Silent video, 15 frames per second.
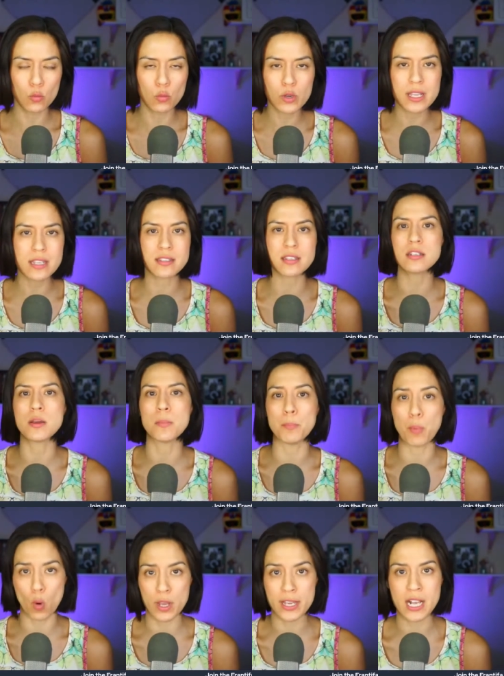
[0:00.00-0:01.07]
a reason to
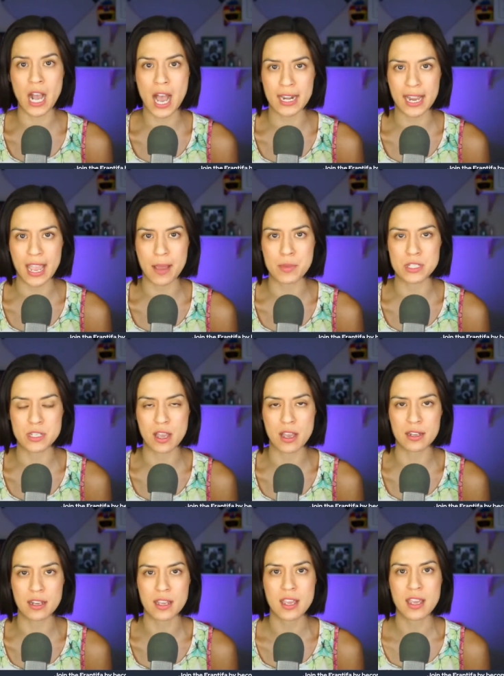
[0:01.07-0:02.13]
boycott
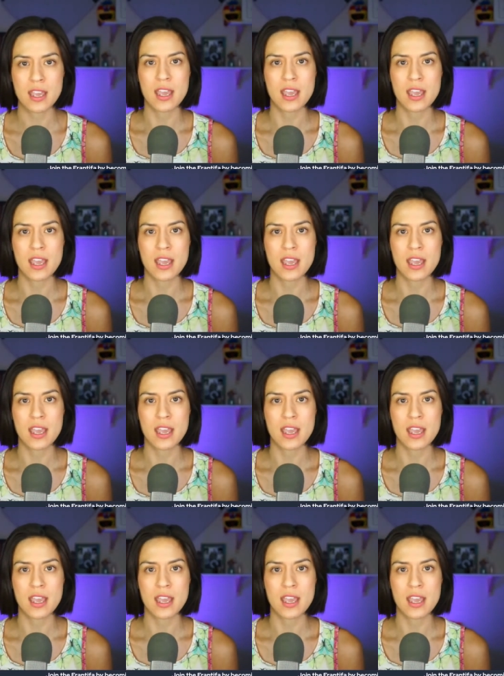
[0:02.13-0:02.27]
Amazon,